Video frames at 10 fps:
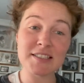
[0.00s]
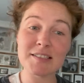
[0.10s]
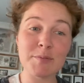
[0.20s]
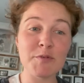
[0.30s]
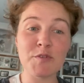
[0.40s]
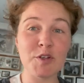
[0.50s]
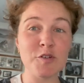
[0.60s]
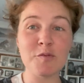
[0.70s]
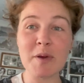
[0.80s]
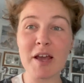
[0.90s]
some of
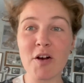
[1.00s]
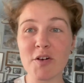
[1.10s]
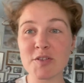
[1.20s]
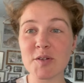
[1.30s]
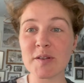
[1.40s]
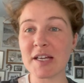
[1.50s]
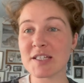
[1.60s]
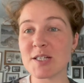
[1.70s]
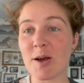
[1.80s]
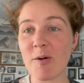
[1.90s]
you may also
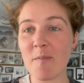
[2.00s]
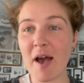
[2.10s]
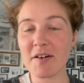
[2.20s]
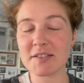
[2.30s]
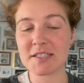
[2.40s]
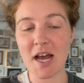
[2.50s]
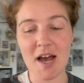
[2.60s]
like to know about.